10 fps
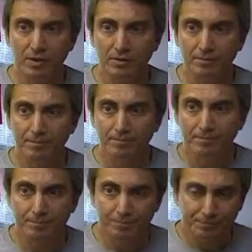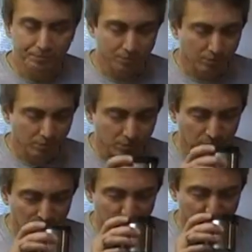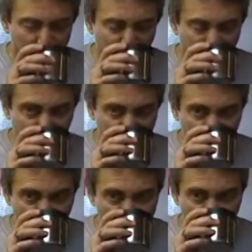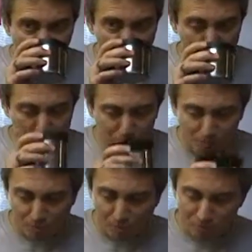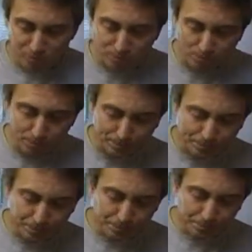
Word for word: be? They got it now. They got land in Syria and Iraq.